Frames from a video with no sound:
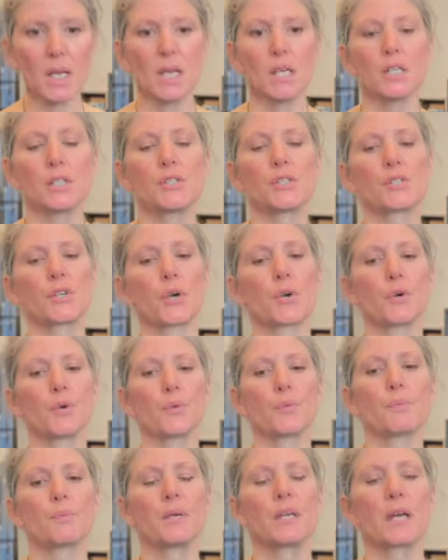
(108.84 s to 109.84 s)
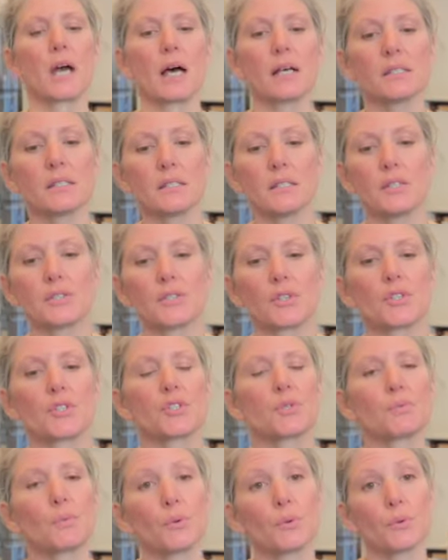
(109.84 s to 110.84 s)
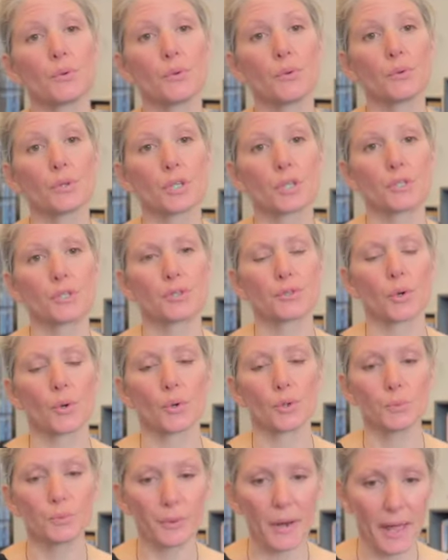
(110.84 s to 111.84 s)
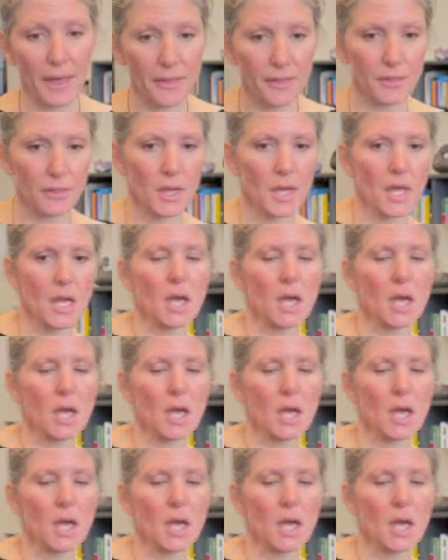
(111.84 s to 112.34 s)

So because it is a smooth, controlled breath,